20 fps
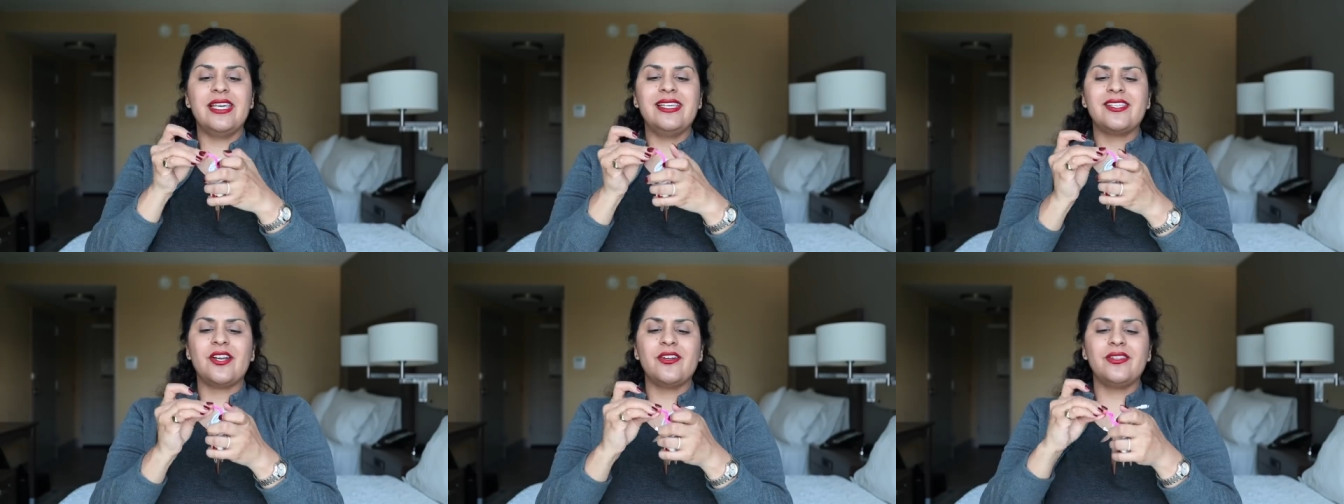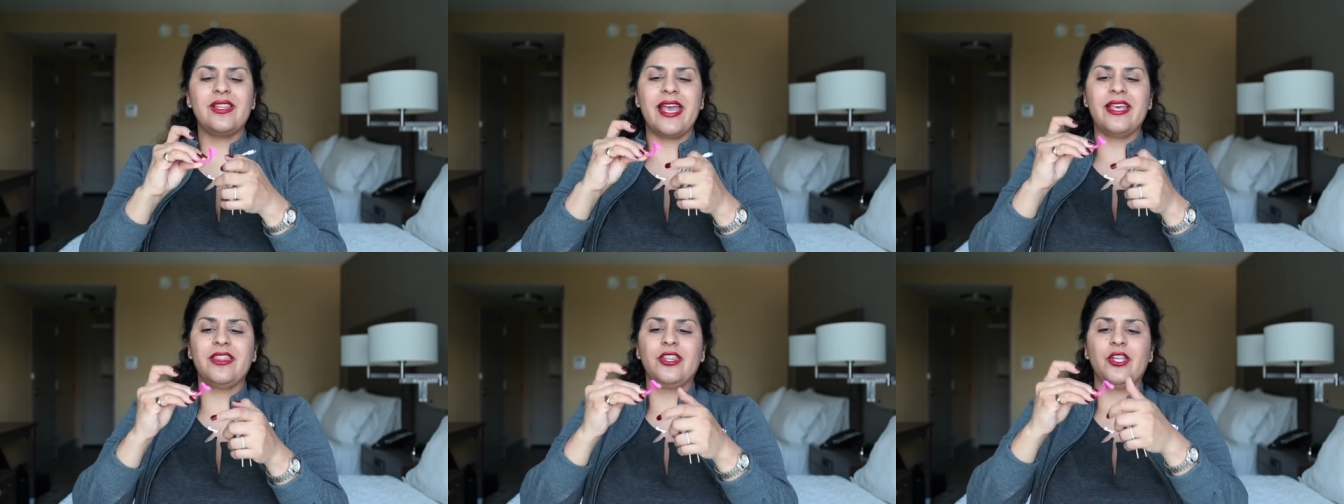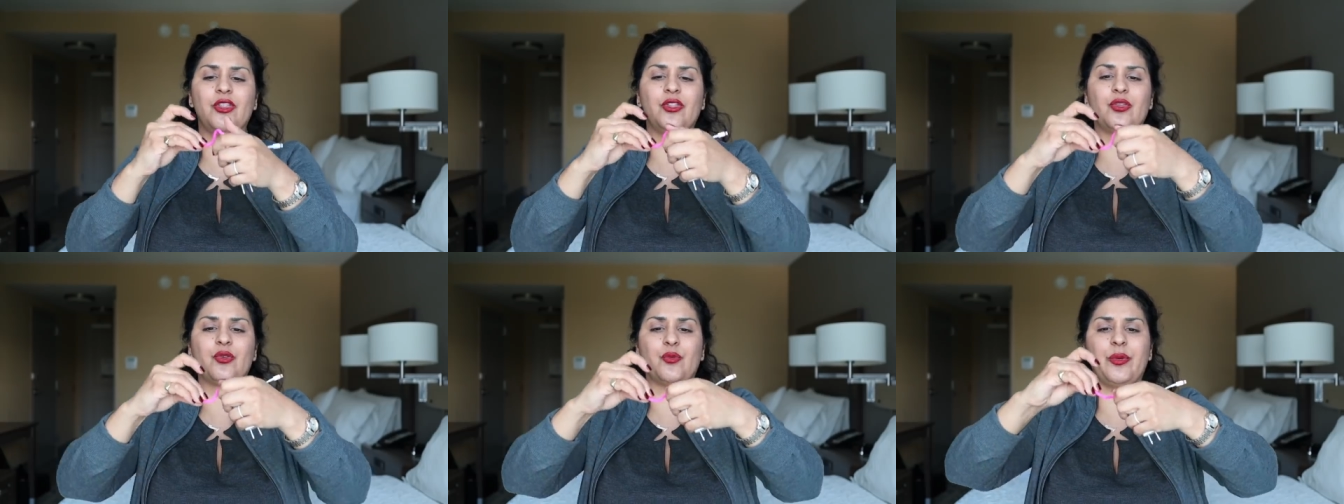these are like
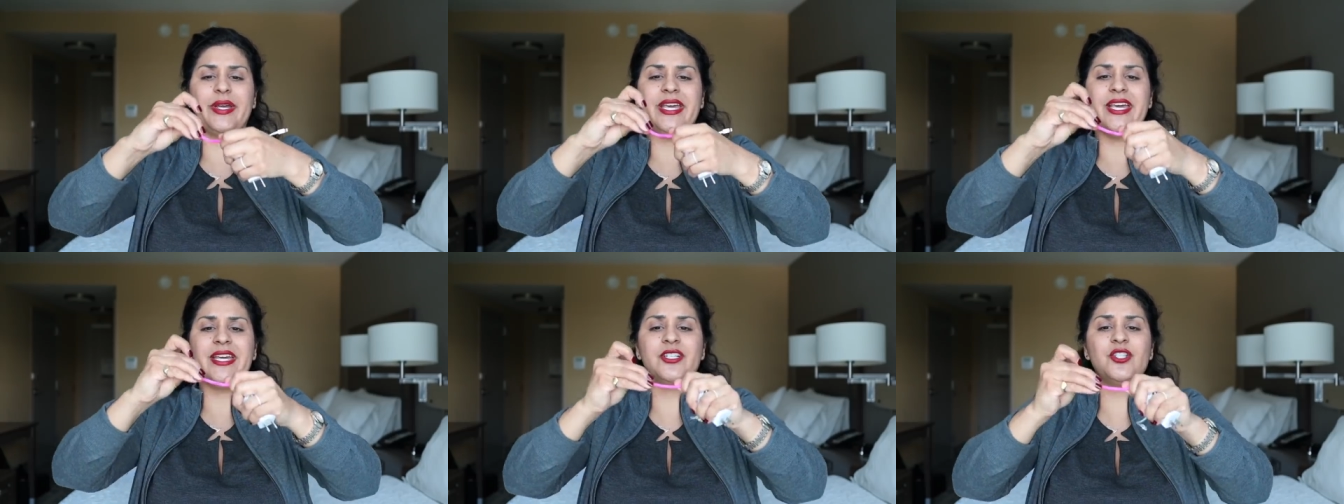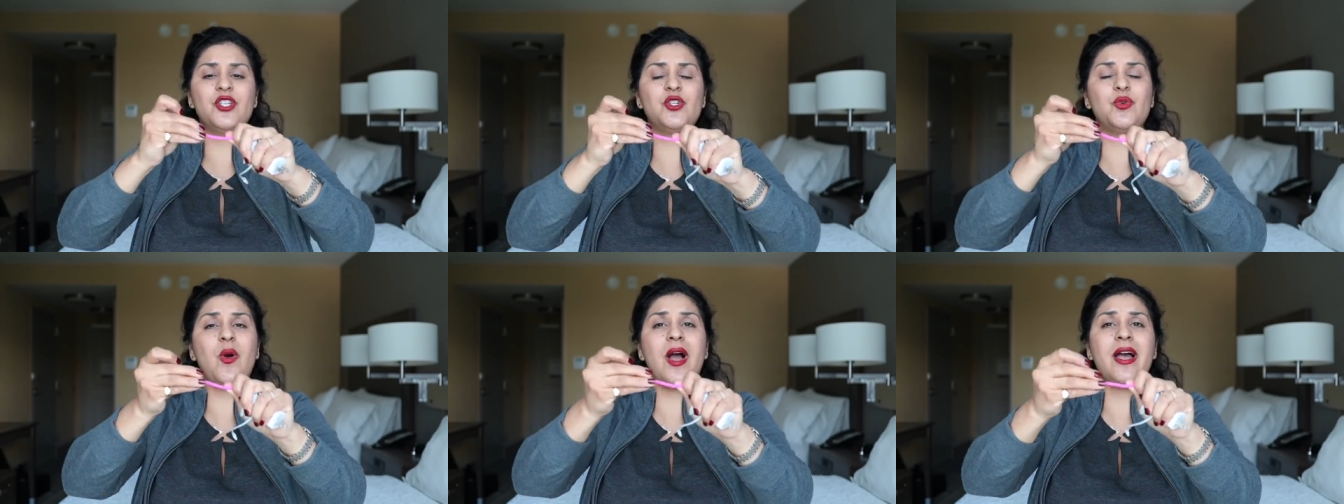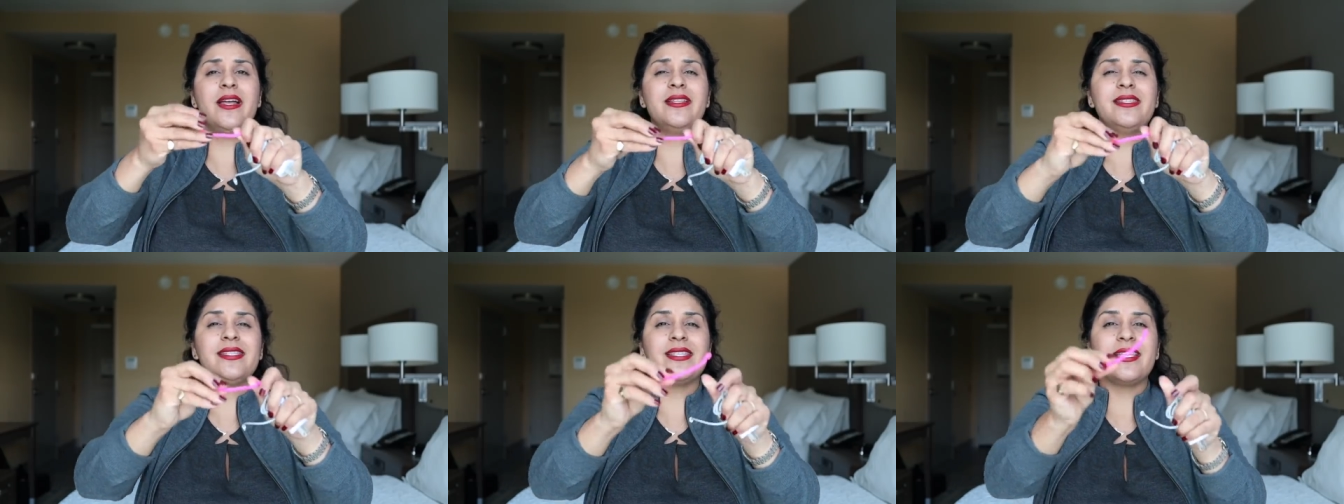the three inch
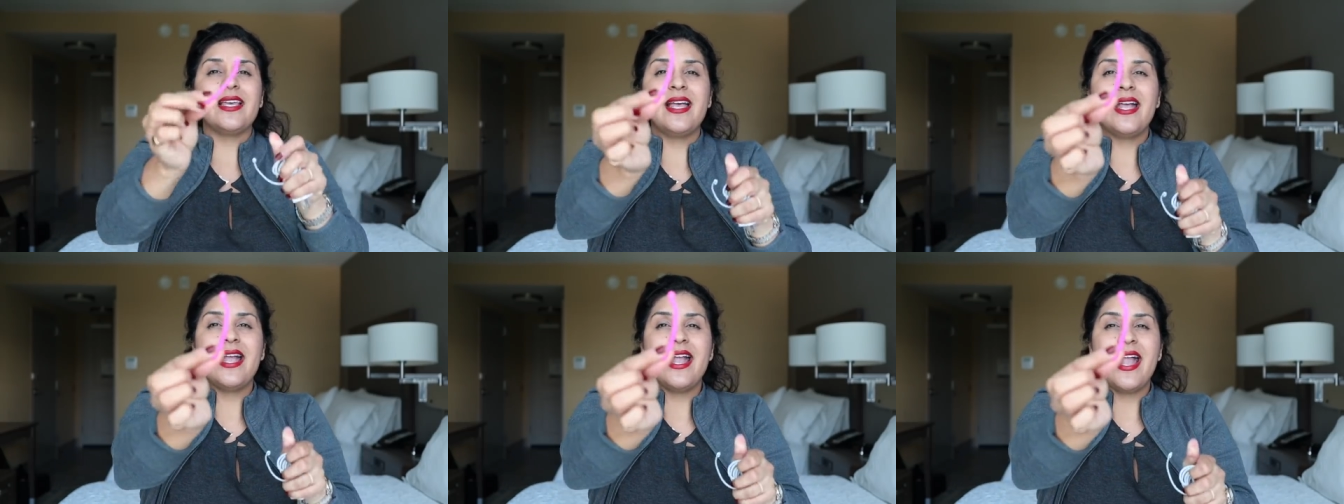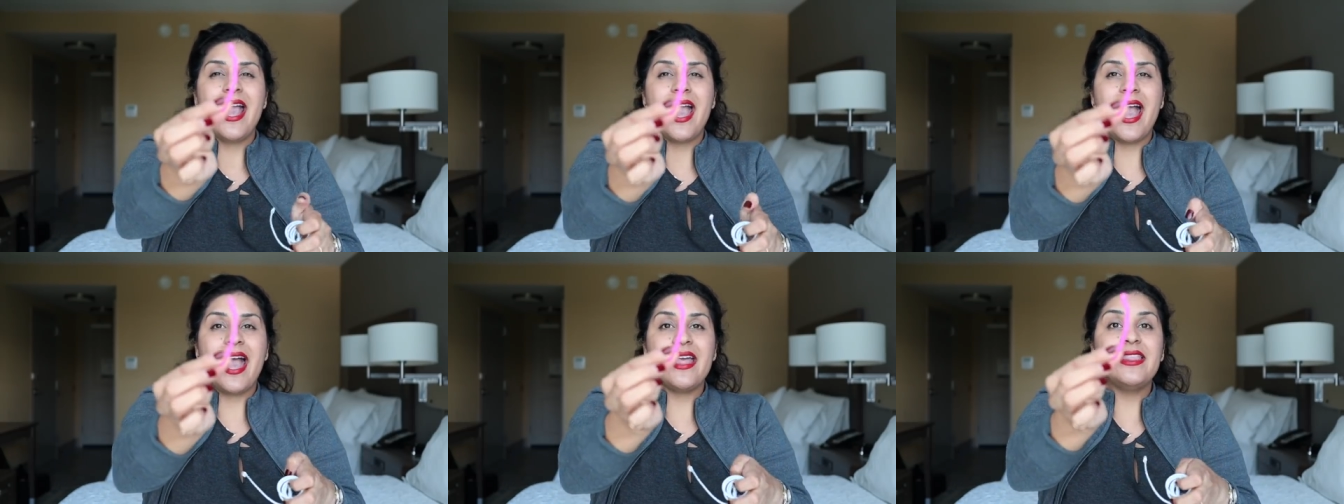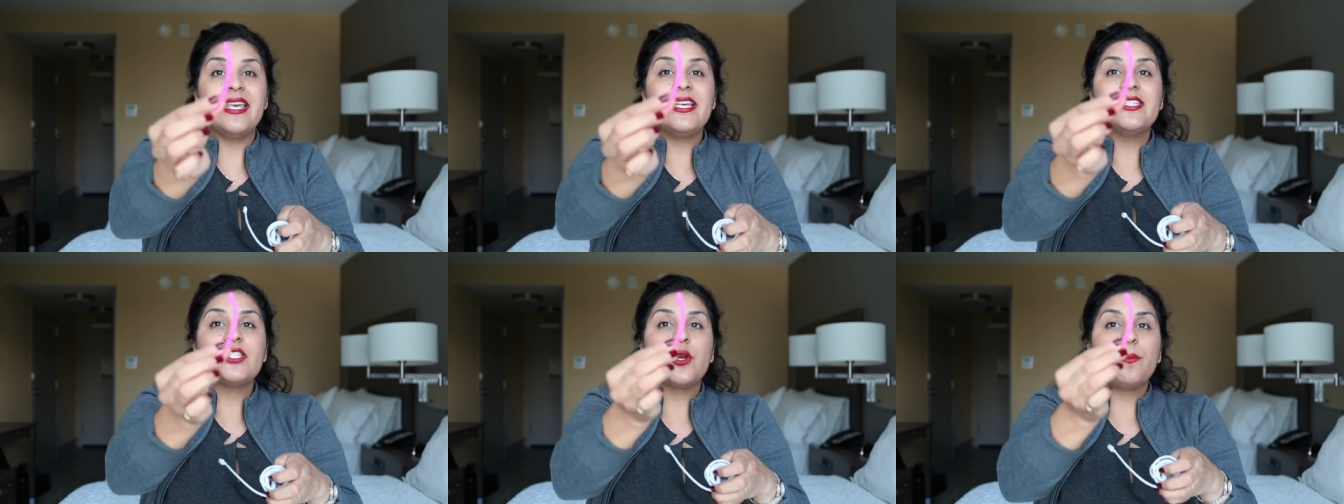ones
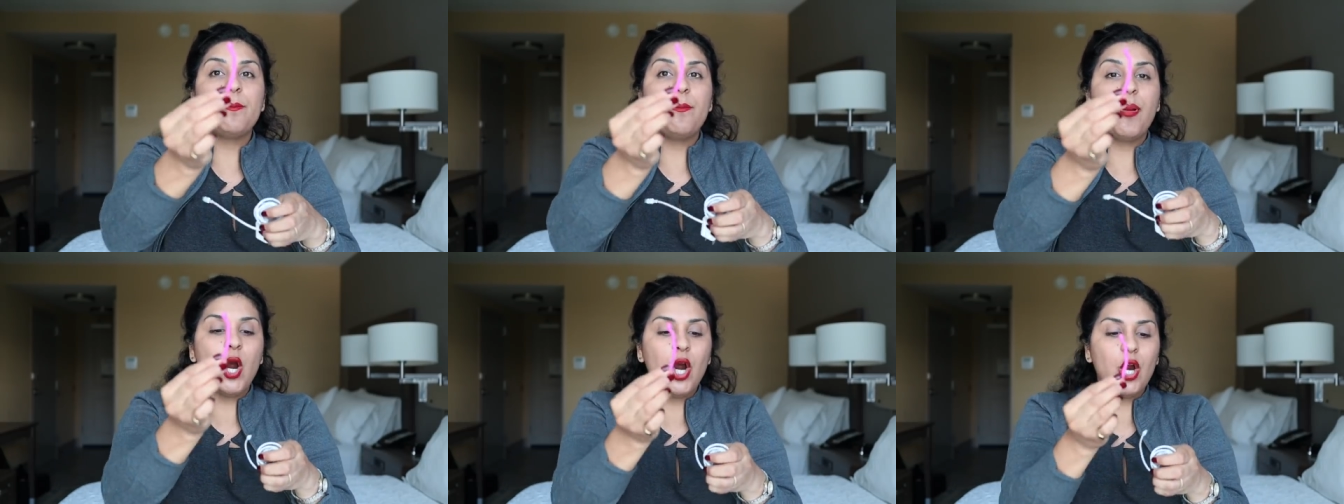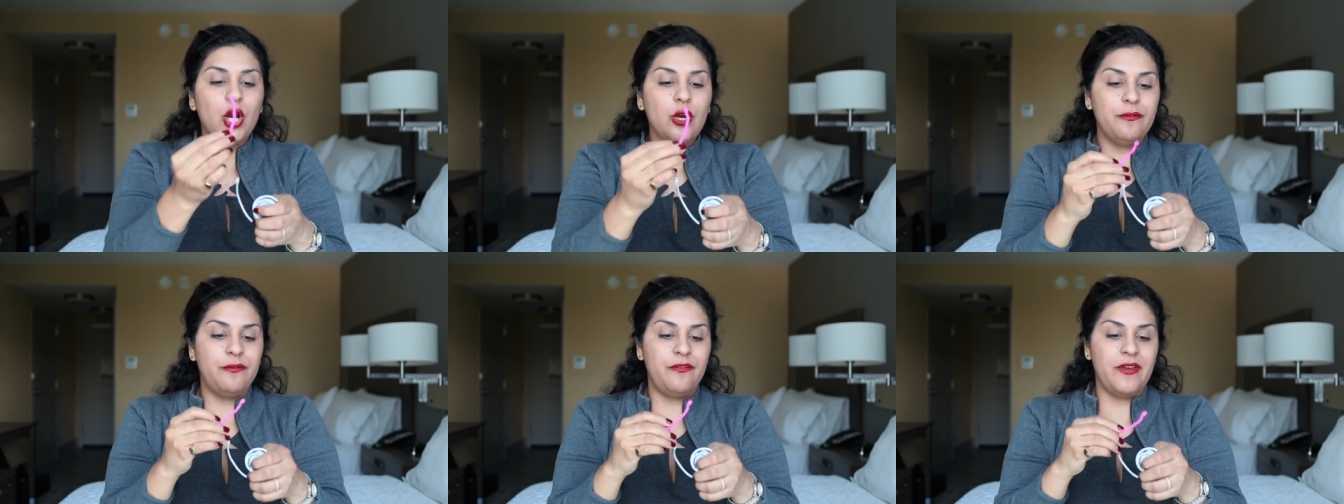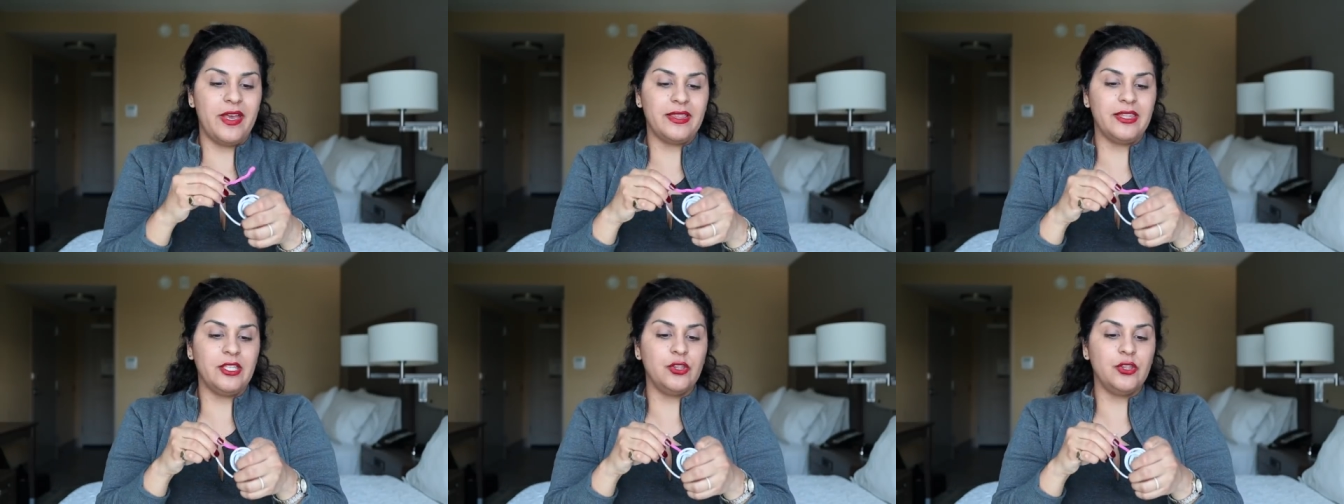and these are perfect.